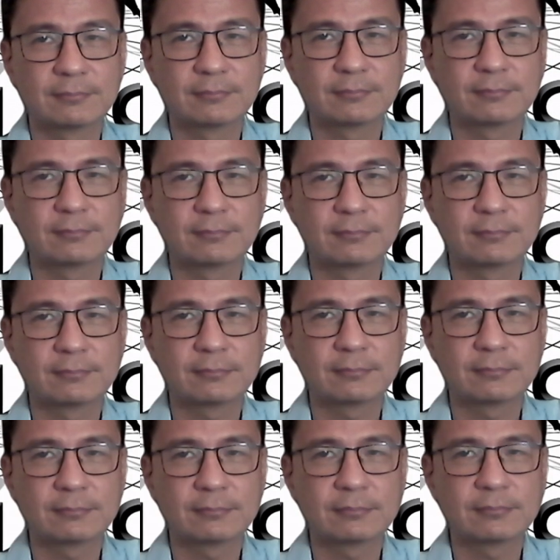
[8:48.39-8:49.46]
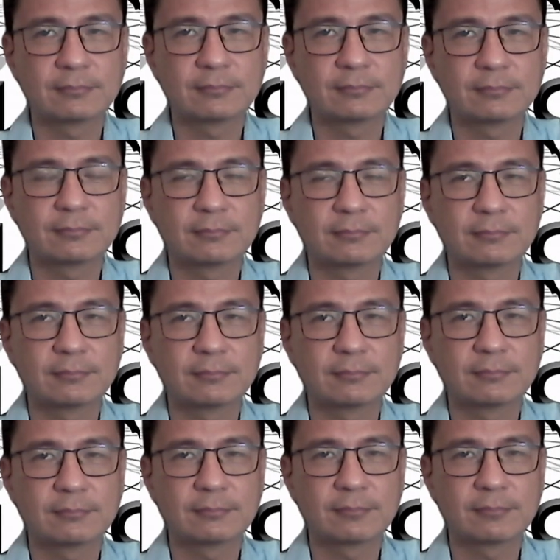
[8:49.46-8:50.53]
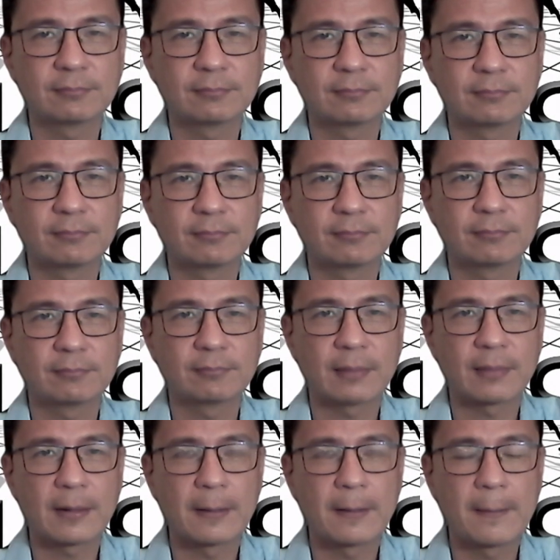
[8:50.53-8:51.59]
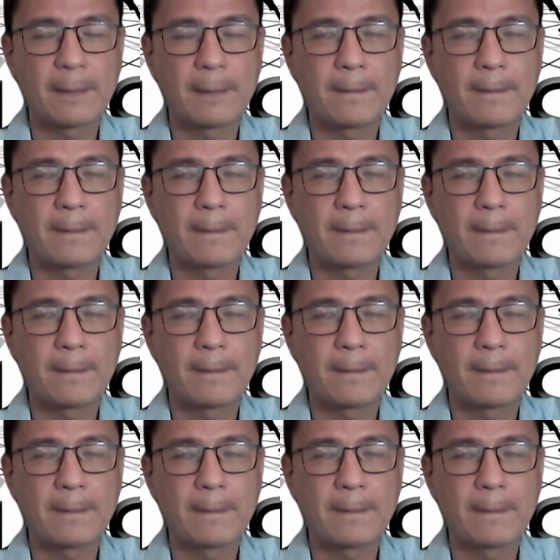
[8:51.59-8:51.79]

This person isn't speaking.